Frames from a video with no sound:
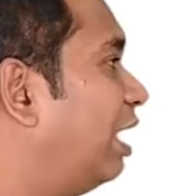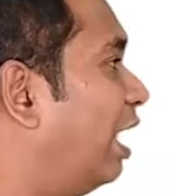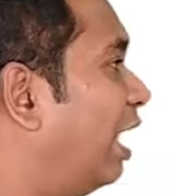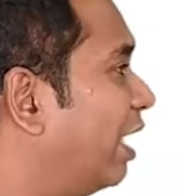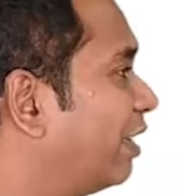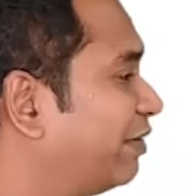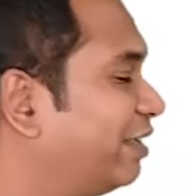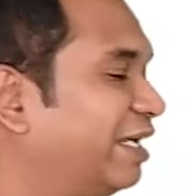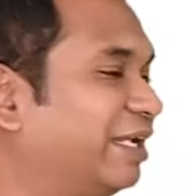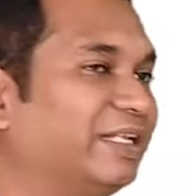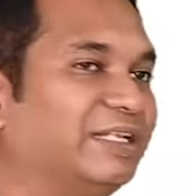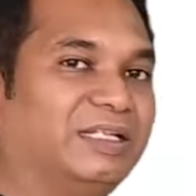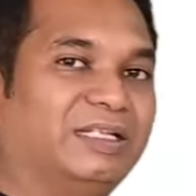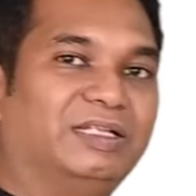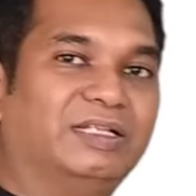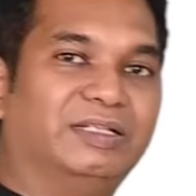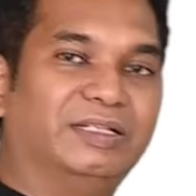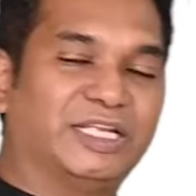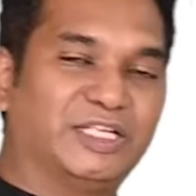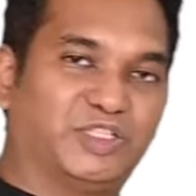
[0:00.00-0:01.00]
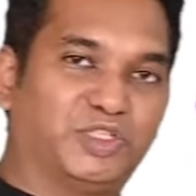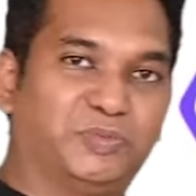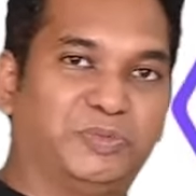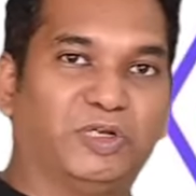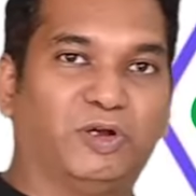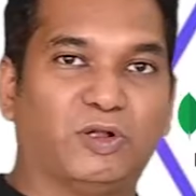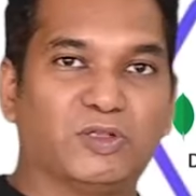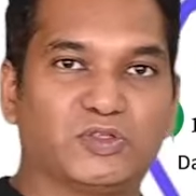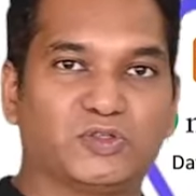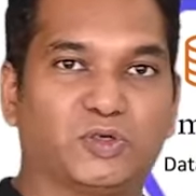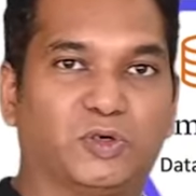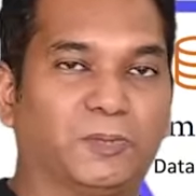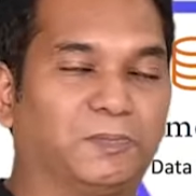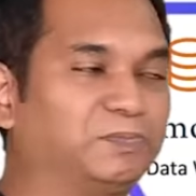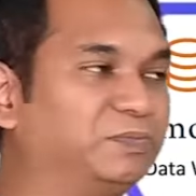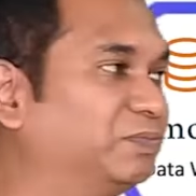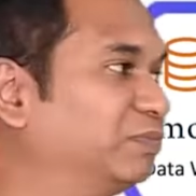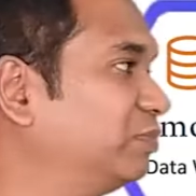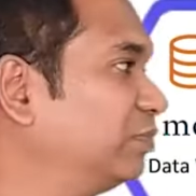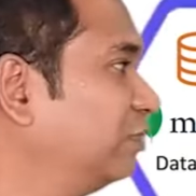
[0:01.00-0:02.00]
And then they should be also
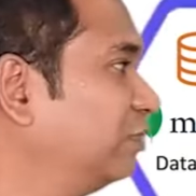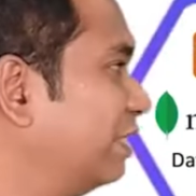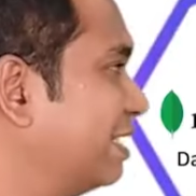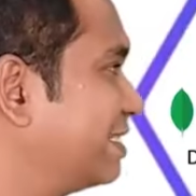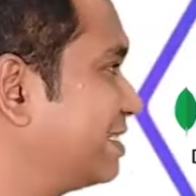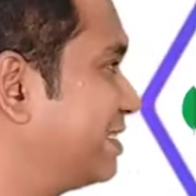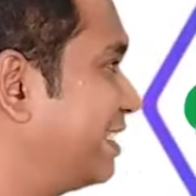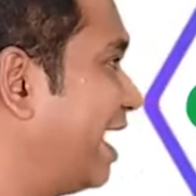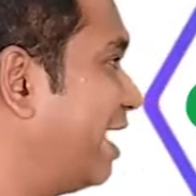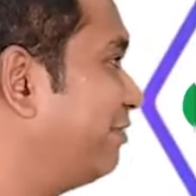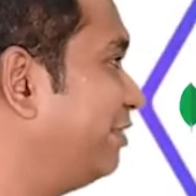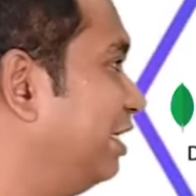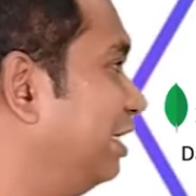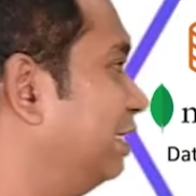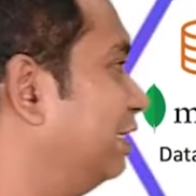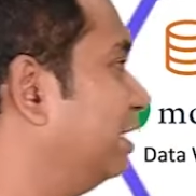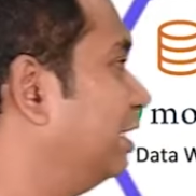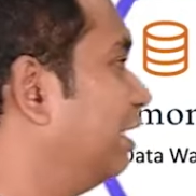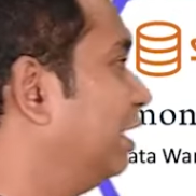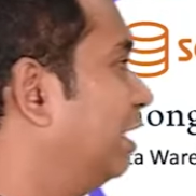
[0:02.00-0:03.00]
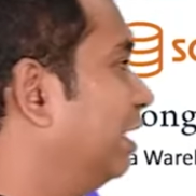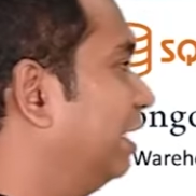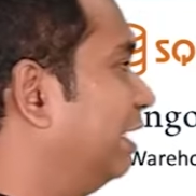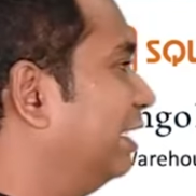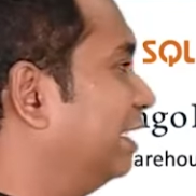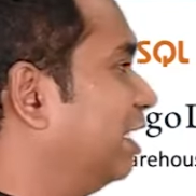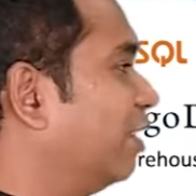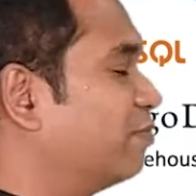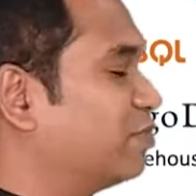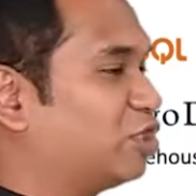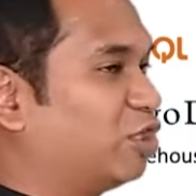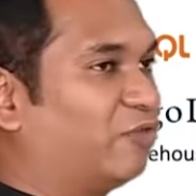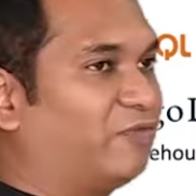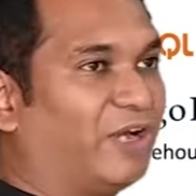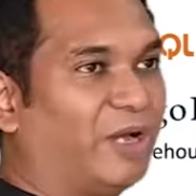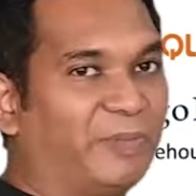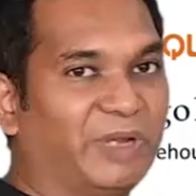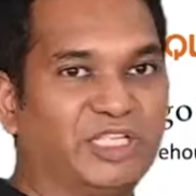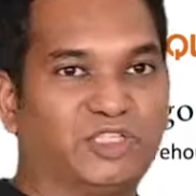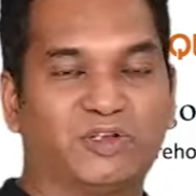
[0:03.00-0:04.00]
savvy in terms of
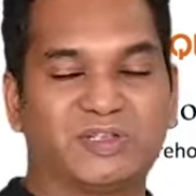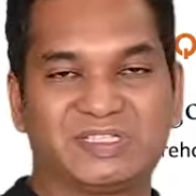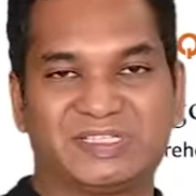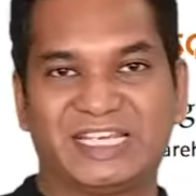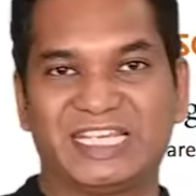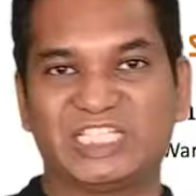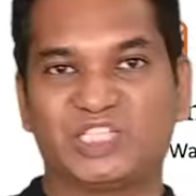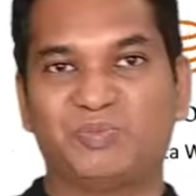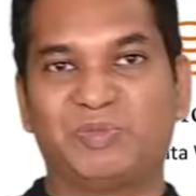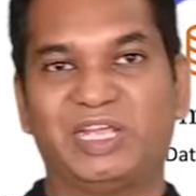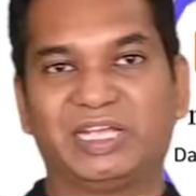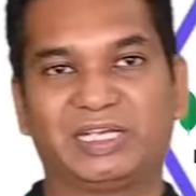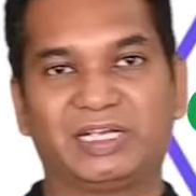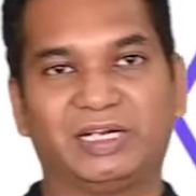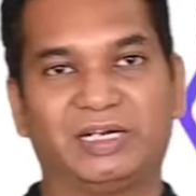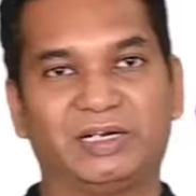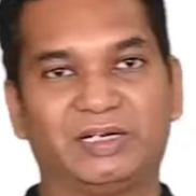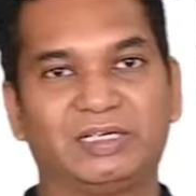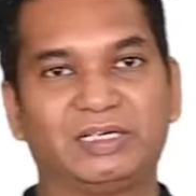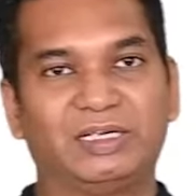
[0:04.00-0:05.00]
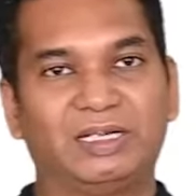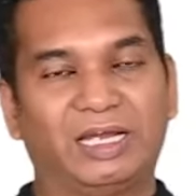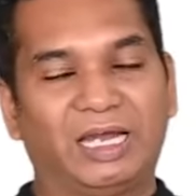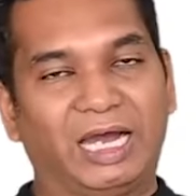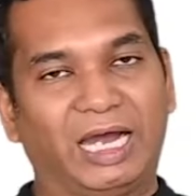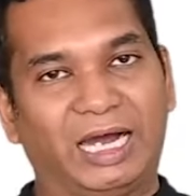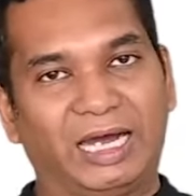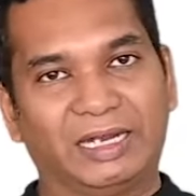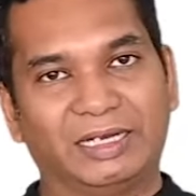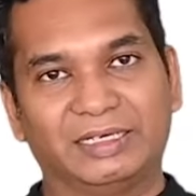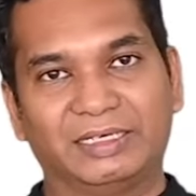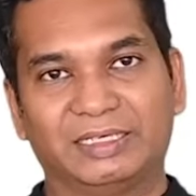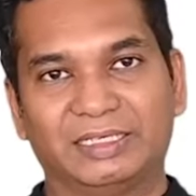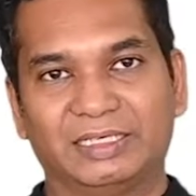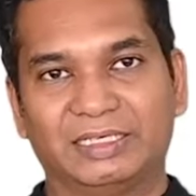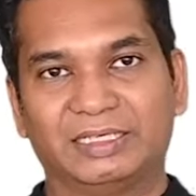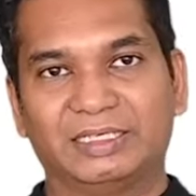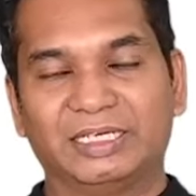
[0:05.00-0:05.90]
Amazon SageMaker and